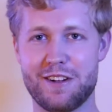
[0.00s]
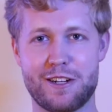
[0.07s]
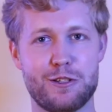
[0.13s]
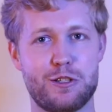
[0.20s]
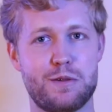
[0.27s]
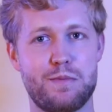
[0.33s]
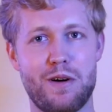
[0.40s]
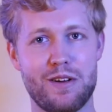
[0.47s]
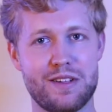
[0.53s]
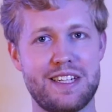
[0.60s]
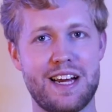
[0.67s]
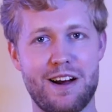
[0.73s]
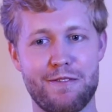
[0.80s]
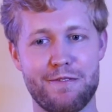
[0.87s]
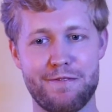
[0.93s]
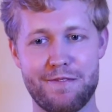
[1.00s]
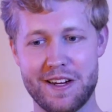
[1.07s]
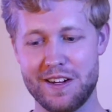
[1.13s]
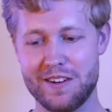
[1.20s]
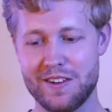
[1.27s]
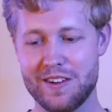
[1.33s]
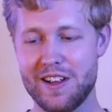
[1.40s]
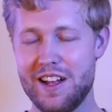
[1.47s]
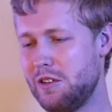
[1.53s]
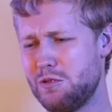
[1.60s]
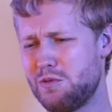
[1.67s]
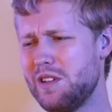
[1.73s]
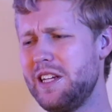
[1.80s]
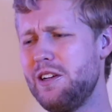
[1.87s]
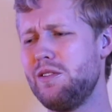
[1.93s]
of like a small town feel. There's
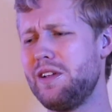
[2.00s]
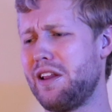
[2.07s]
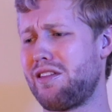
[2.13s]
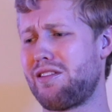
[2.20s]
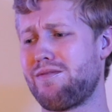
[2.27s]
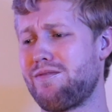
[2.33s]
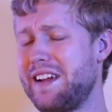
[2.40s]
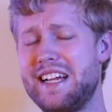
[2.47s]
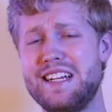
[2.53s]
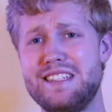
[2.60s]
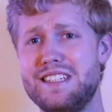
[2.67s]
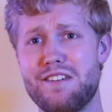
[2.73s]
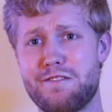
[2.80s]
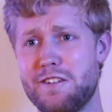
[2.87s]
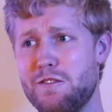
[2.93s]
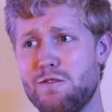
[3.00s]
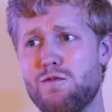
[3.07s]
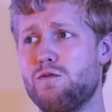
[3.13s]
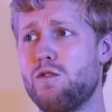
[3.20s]
really only 3 different